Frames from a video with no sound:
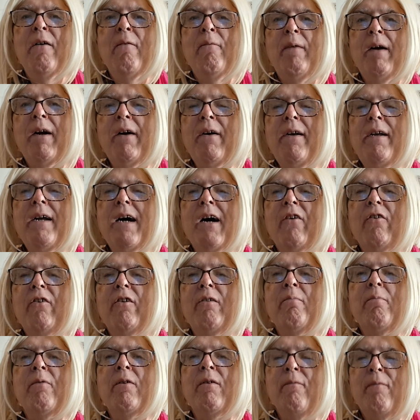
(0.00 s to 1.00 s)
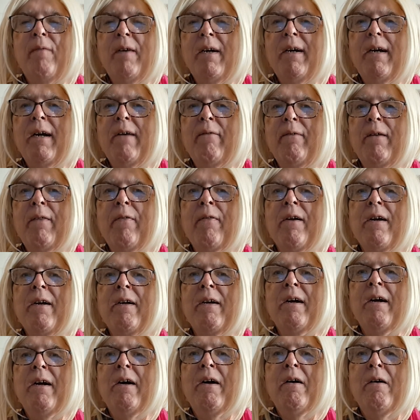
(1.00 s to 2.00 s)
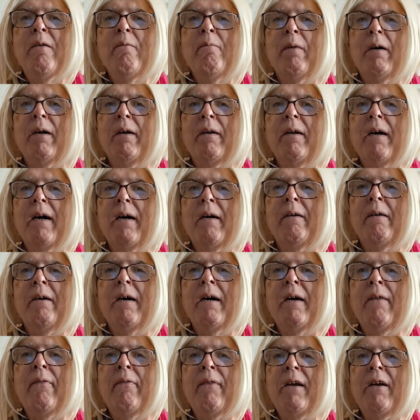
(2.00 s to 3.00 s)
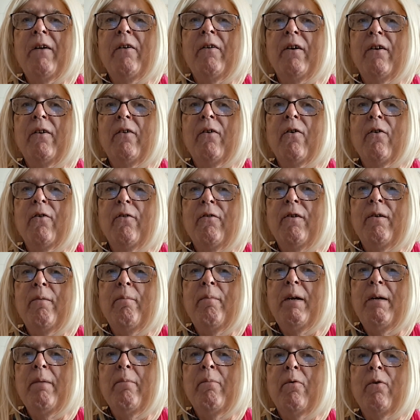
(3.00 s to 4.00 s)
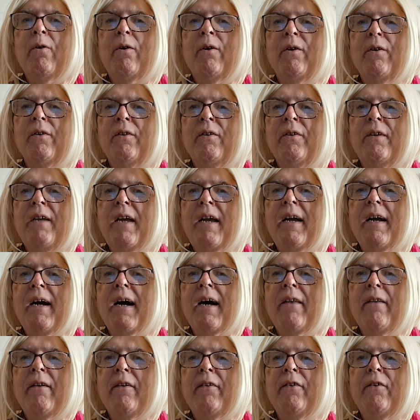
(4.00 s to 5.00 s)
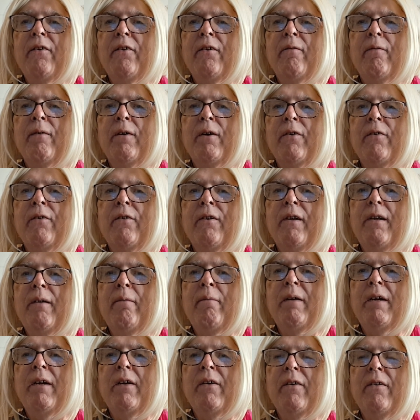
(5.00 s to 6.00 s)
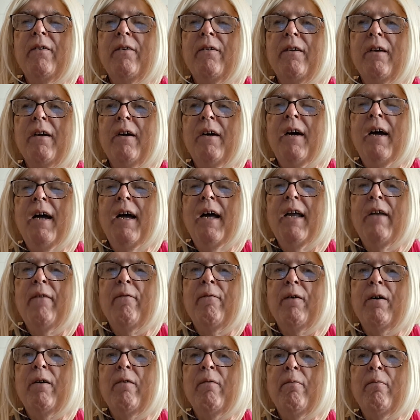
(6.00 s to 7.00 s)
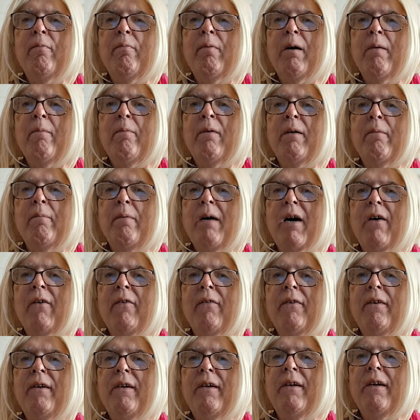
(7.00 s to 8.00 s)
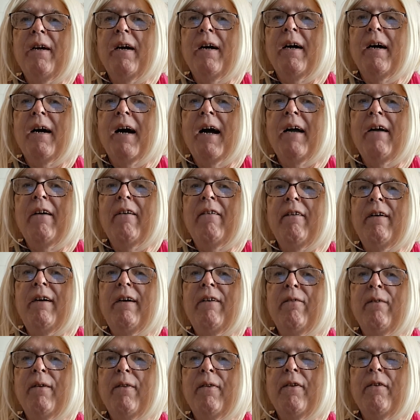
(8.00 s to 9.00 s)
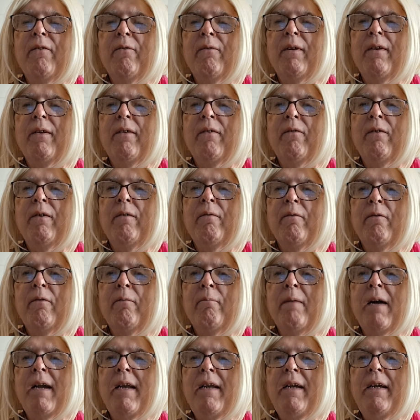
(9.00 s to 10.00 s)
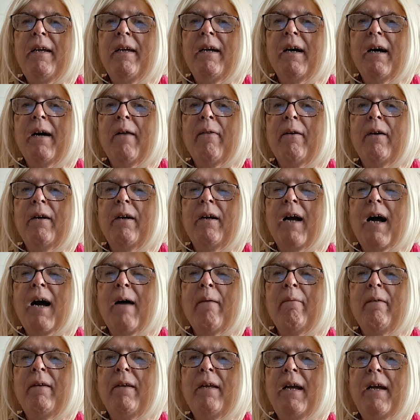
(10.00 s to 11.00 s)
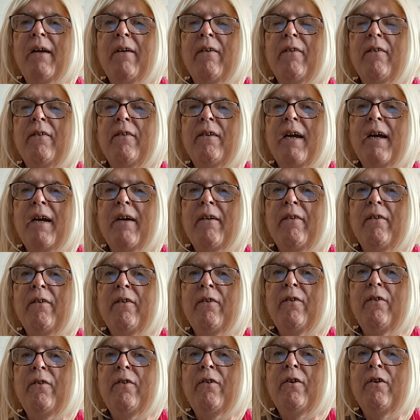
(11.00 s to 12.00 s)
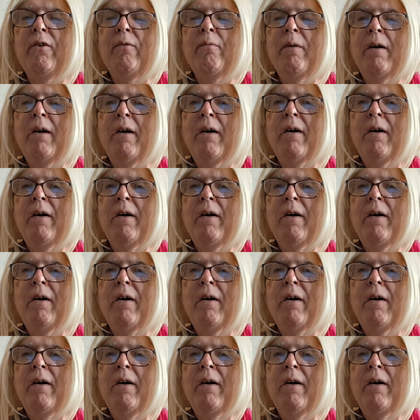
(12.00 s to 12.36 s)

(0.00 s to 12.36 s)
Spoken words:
very knowledgeable, very everything, but I think her role should be more staying at the university because as far as public policy, I agree with what many other commentators say on YouTube